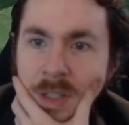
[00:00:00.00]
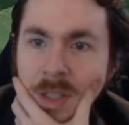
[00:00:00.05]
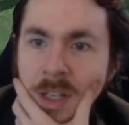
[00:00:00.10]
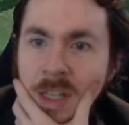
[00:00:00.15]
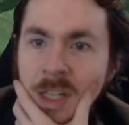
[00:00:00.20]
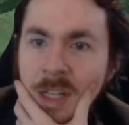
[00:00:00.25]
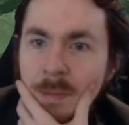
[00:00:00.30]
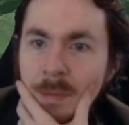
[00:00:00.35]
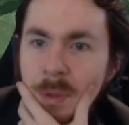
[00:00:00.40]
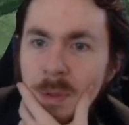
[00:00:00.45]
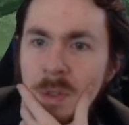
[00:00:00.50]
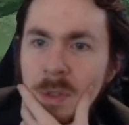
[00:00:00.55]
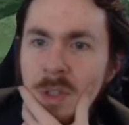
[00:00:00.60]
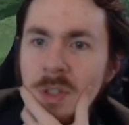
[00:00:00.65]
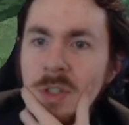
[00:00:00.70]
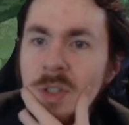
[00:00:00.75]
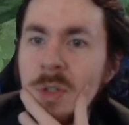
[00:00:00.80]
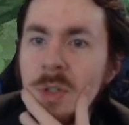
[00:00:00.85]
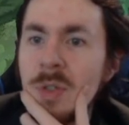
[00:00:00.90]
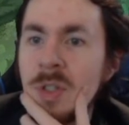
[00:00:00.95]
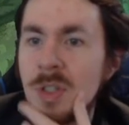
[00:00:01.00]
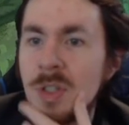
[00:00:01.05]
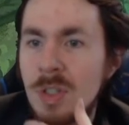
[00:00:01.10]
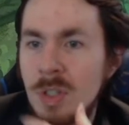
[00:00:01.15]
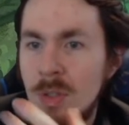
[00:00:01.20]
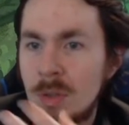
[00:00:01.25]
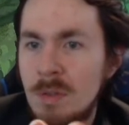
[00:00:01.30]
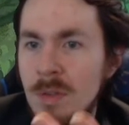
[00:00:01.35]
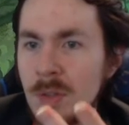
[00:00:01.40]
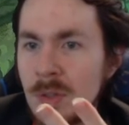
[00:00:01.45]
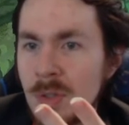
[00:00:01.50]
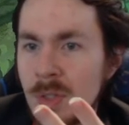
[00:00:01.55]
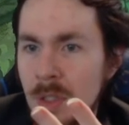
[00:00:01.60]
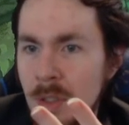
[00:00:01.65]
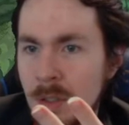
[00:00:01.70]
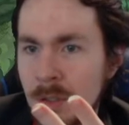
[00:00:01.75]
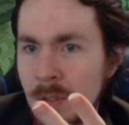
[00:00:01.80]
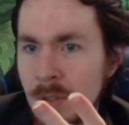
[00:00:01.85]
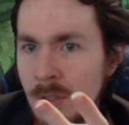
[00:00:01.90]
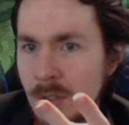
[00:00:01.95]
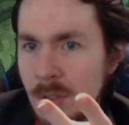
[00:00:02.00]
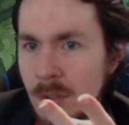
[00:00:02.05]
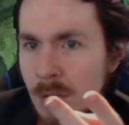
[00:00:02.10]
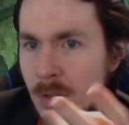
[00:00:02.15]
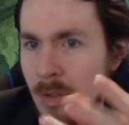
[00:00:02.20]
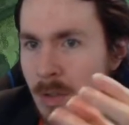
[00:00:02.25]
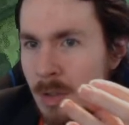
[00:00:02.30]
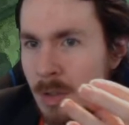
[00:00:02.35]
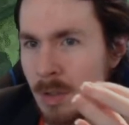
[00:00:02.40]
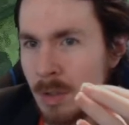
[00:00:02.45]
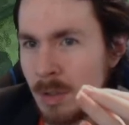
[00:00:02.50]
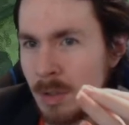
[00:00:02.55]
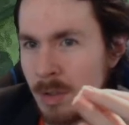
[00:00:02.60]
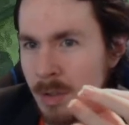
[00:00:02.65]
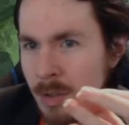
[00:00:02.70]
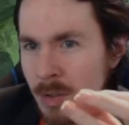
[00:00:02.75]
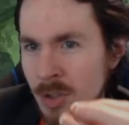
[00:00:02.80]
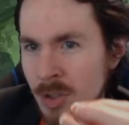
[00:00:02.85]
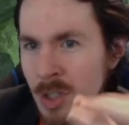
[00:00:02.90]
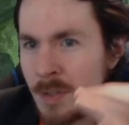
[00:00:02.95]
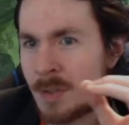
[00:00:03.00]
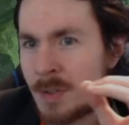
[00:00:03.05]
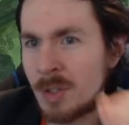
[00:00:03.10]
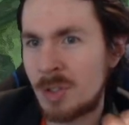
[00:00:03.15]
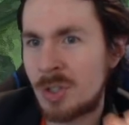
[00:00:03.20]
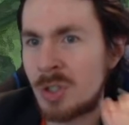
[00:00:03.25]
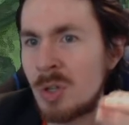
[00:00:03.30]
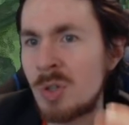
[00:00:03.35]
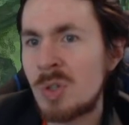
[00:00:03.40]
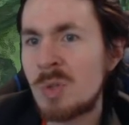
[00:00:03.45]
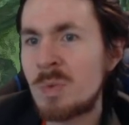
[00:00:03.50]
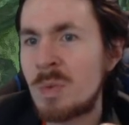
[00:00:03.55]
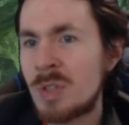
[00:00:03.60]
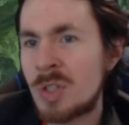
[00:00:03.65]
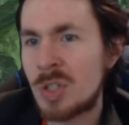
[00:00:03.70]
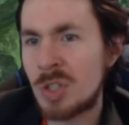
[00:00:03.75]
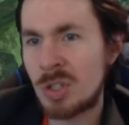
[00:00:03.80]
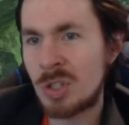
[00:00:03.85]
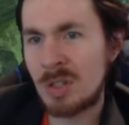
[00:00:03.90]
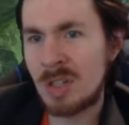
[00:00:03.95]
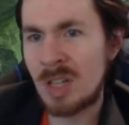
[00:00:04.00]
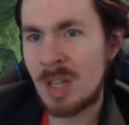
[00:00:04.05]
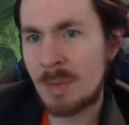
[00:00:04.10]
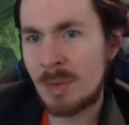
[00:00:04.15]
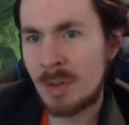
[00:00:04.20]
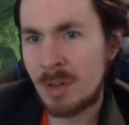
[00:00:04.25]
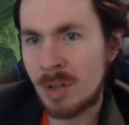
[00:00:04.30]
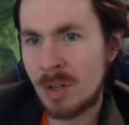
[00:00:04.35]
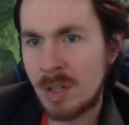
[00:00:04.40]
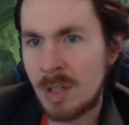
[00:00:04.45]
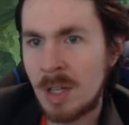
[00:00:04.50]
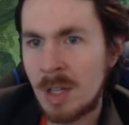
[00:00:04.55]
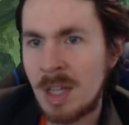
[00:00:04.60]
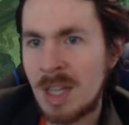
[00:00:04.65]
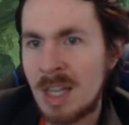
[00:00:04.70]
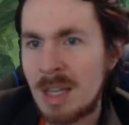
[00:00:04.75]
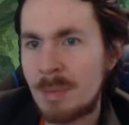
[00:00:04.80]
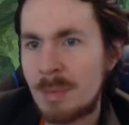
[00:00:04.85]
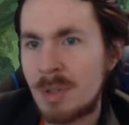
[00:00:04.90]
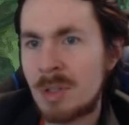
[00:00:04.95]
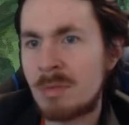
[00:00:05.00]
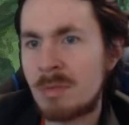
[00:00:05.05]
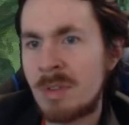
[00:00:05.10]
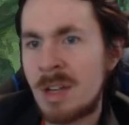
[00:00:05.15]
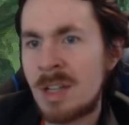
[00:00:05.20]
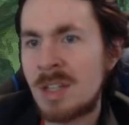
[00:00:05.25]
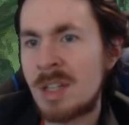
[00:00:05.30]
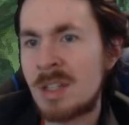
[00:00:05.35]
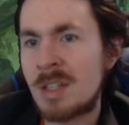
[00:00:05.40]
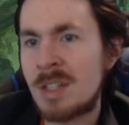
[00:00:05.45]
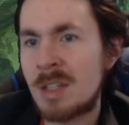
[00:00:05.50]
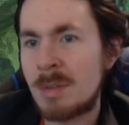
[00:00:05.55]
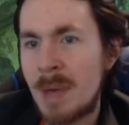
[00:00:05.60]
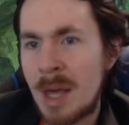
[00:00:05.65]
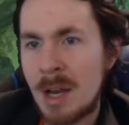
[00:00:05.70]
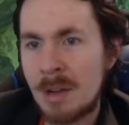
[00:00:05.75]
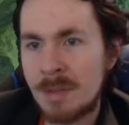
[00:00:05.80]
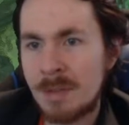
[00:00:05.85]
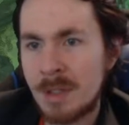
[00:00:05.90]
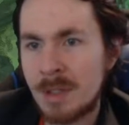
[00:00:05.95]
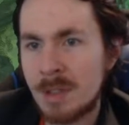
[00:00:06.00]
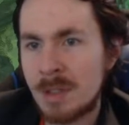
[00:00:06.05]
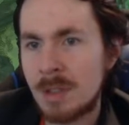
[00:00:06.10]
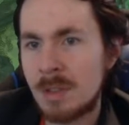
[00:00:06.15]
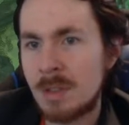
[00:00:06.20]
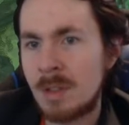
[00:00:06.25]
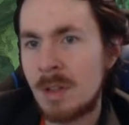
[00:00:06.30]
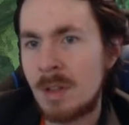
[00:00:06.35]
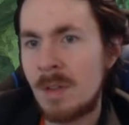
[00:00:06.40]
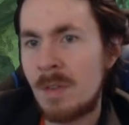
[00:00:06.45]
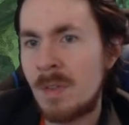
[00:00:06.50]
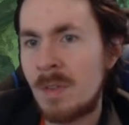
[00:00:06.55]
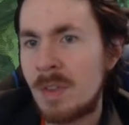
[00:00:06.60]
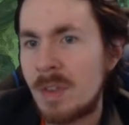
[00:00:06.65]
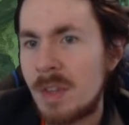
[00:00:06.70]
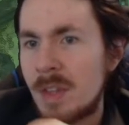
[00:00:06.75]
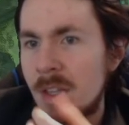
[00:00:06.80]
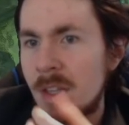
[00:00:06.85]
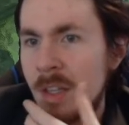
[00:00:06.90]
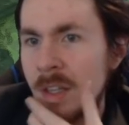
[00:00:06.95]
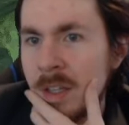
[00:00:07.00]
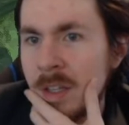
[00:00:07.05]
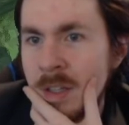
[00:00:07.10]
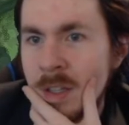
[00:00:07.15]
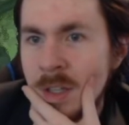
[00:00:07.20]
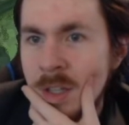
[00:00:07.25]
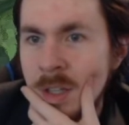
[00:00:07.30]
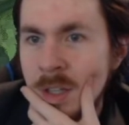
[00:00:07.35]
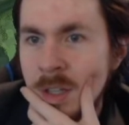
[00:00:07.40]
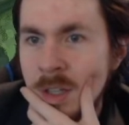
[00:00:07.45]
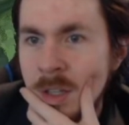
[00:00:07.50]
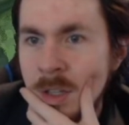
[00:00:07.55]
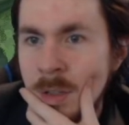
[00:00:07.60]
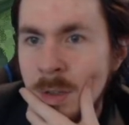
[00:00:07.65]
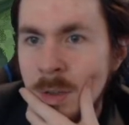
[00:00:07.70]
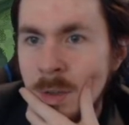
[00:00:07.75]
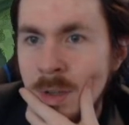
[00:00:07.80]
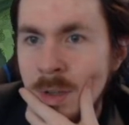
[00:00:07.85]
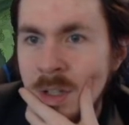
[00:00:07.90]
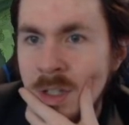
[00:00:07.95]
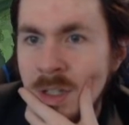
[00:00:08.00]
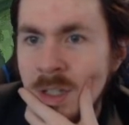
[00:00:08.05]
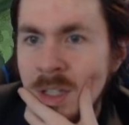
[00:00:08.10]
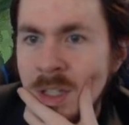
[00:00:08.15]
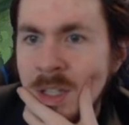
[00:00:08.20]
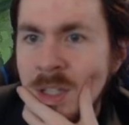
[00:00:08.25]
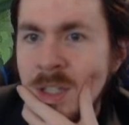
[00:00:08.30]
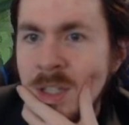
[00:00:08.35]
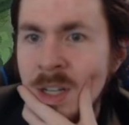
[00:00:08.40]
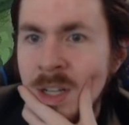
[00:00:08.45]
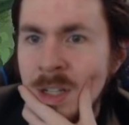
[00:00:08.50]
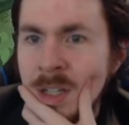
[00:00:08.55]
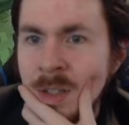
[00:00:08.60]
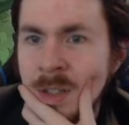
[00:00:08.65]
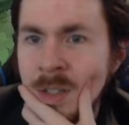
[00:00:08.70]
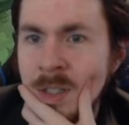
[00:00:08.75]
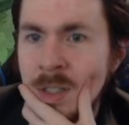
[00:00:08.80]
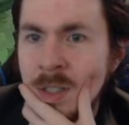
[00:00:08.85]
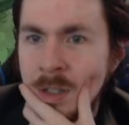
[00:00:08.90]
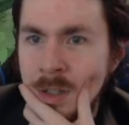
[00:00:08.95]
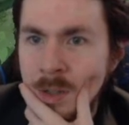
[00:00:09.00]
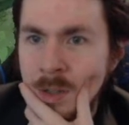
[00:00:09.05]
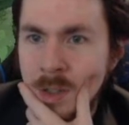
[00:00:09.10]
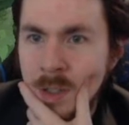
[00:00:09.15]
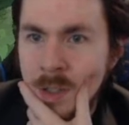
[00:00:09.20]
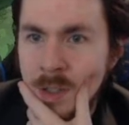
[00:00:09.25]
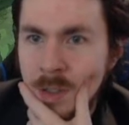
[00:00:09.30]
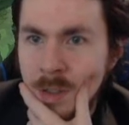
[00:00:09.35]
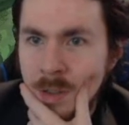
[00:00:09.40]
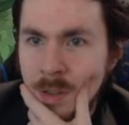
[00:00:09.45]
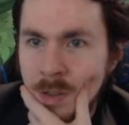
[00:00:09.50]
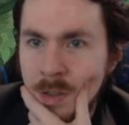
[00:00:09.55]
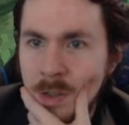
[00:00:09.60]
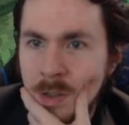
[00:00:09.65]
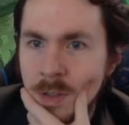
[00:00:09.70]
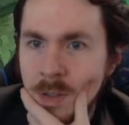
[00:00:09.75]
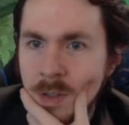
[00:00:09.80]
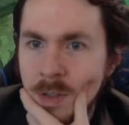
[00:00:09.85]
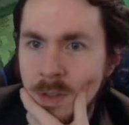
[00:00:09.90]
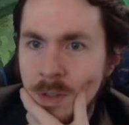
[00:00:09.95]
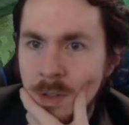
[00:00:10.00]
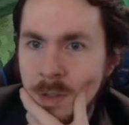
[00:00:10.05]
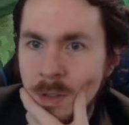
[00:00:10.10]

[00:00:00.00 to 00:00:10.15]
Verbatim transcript: An opponent chooses two of those cards, shuffle the chosen ones into your library, and put the rest onto the battlefield. And then you exile this card. Okay, so let's see.